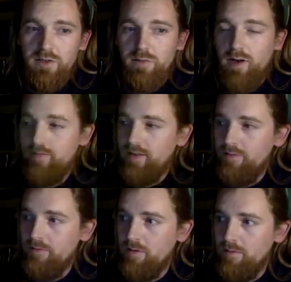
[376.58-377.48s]
where I've
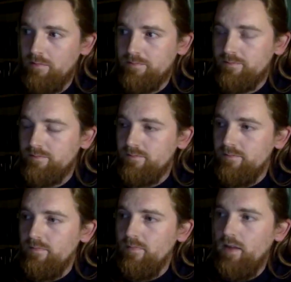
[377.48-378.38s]
lived,
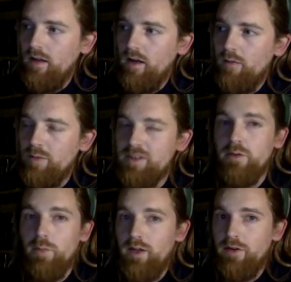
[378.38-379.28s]
um, which is a
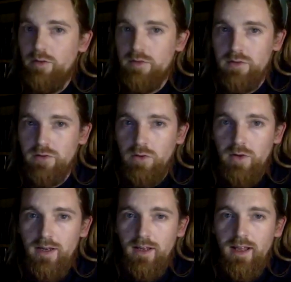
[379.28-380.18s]
well known story.